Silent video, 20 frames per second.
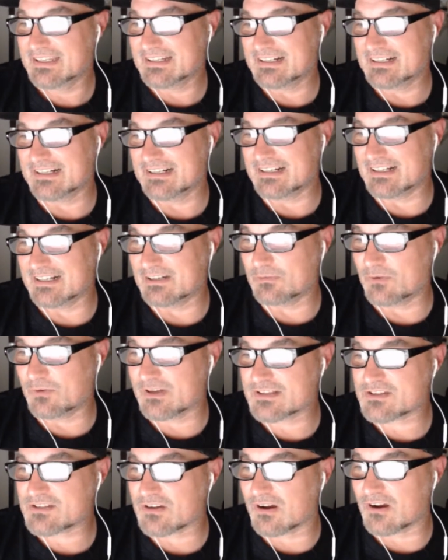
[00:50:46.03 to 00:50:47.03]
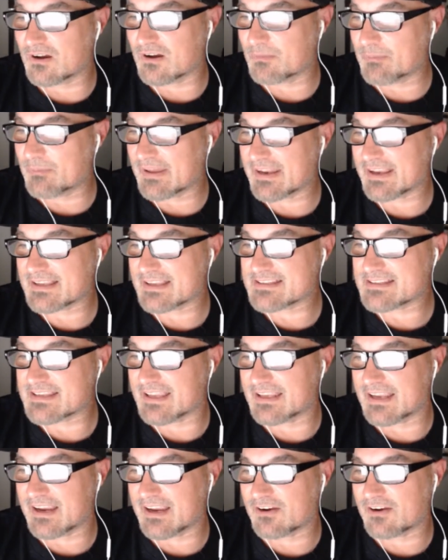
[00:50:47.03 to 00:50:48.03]
Once all betting is
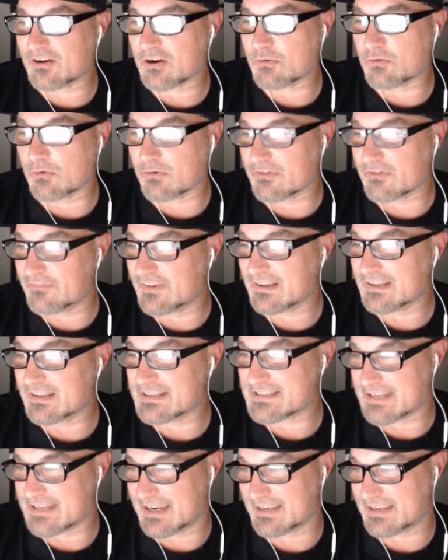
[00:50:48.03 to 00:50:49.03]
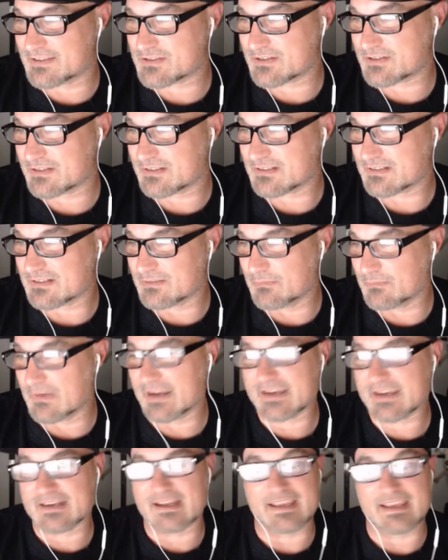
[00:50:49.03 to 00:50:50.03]
in, Erik will reveal his answer.
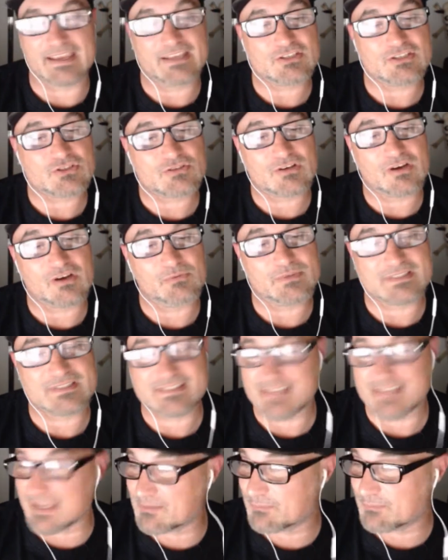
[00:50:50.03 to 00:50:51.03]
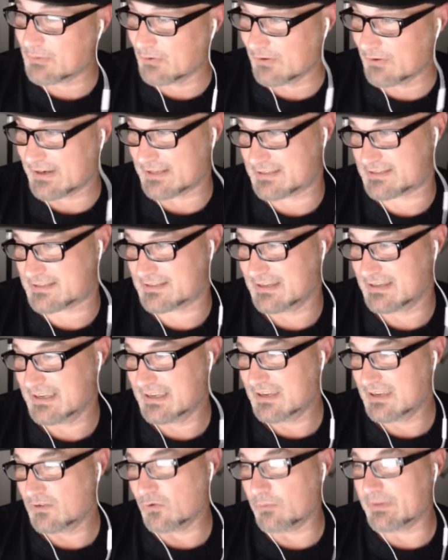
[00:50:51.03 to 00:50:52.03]
Mike and I each start with 10 points.
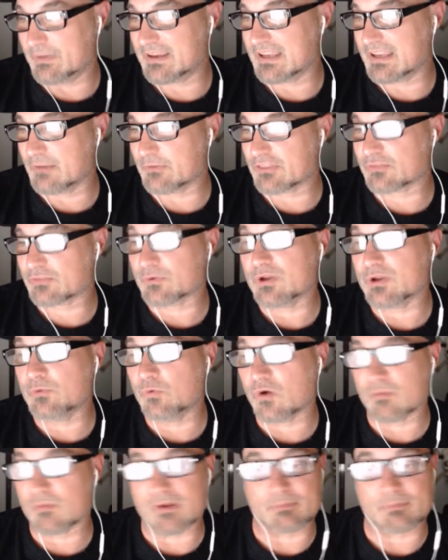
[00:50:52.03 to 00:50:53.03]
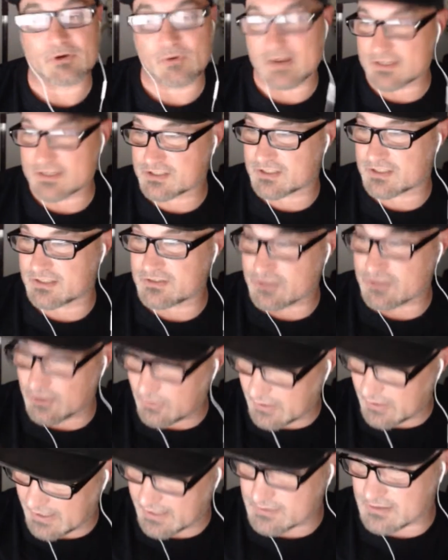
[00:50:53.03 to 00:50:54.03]
We'll begin with 3 warm-up questions, so
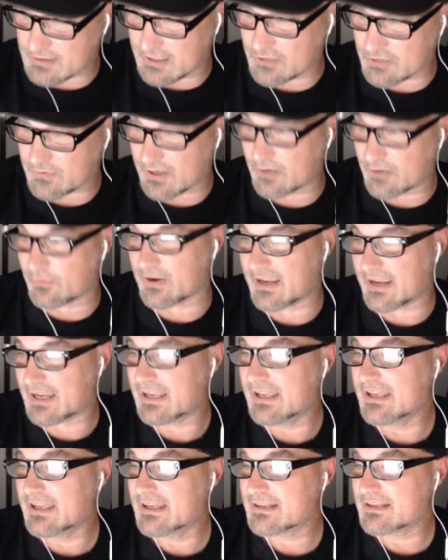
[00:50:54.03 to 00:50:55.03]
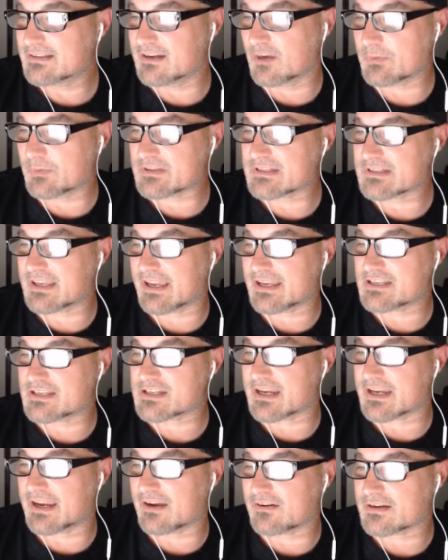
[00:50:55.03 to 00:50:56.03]
you can answer these right away to help us
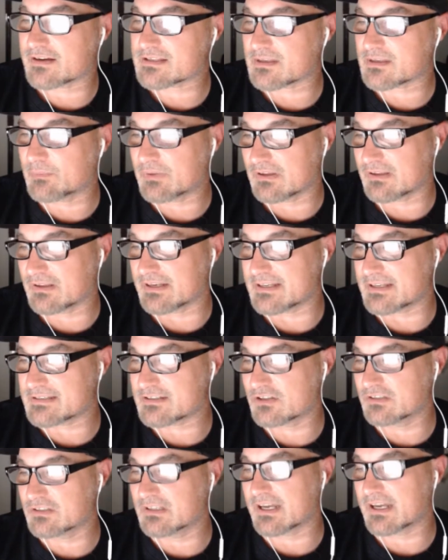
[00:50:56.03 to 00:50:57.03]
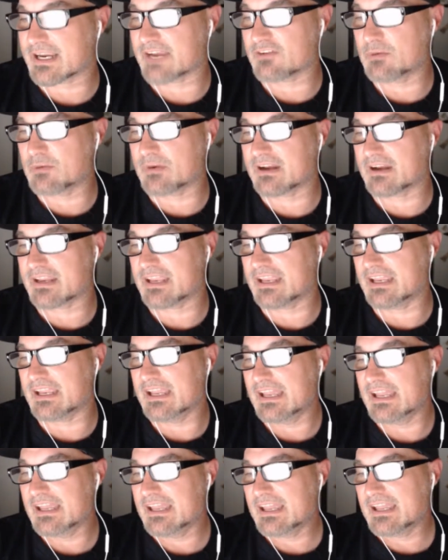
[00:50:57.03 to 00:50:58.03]
gauge Erik's abilities. Good luck,
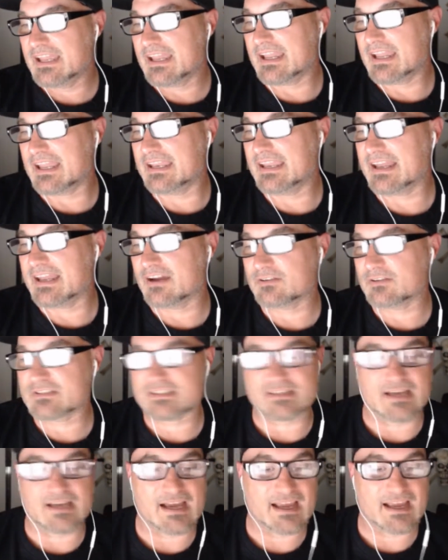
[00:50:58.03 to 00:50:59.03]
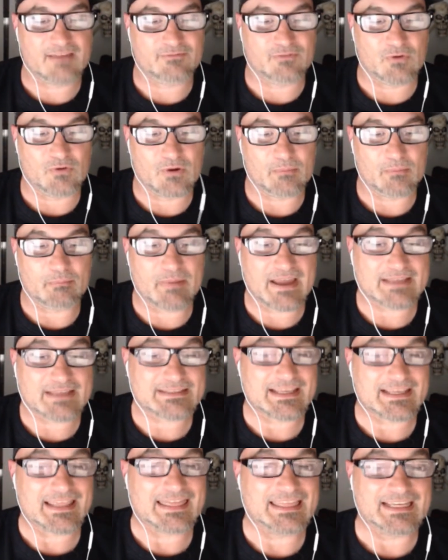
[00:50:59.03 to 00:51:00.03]
everybody. And now it's time for
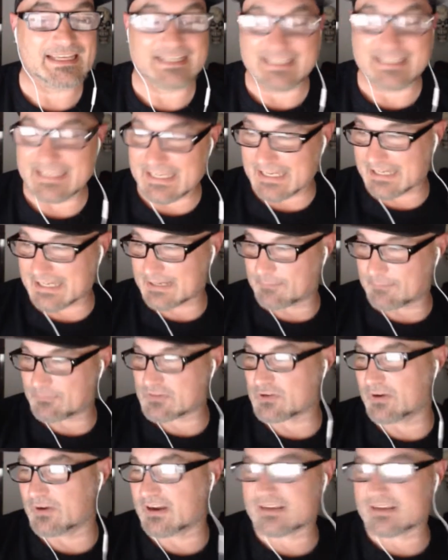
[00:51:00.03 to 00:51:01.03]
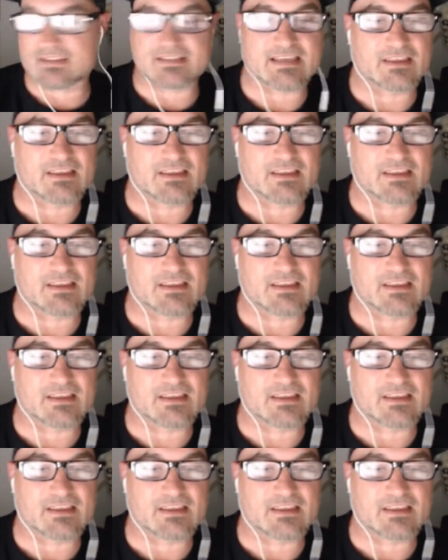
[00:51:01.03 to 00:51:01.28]
Bet the Geek. So, Erik, this is